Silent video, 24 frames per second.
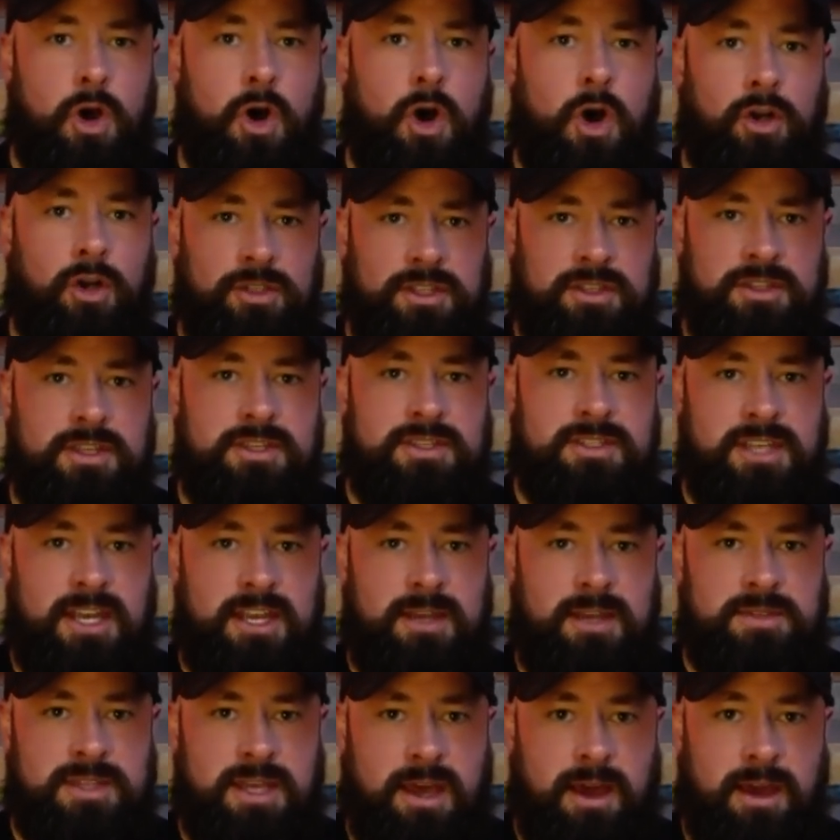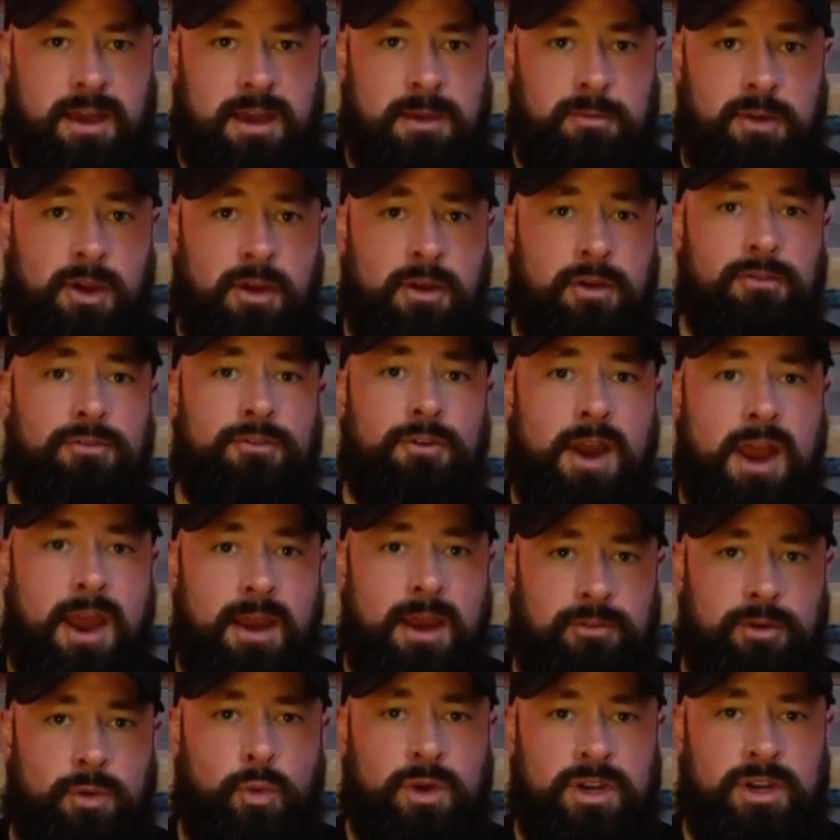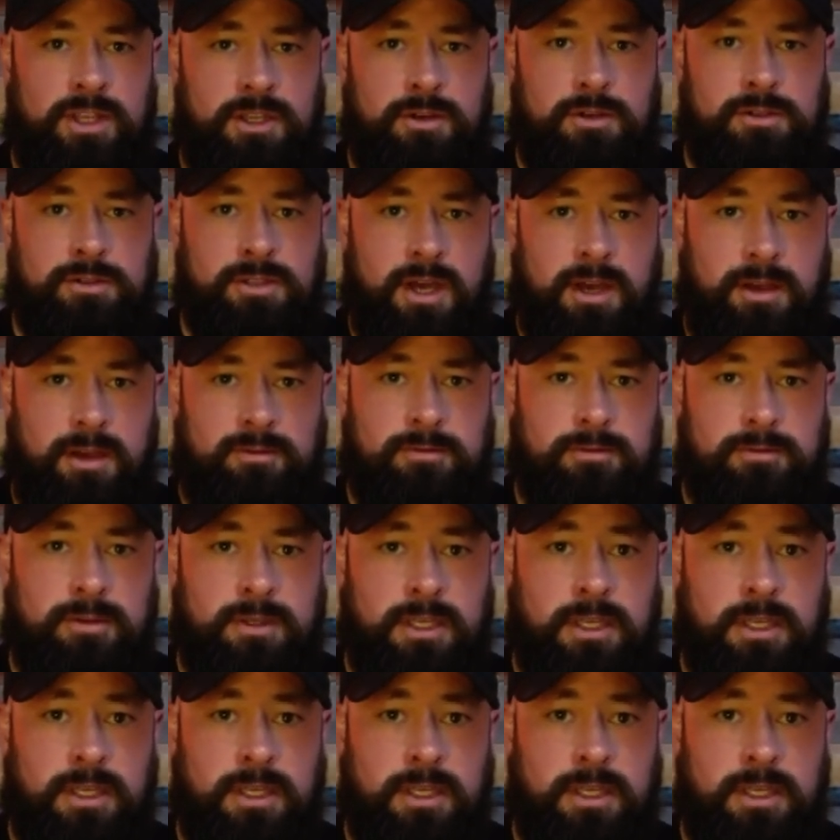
all at the same time for everyone in your life.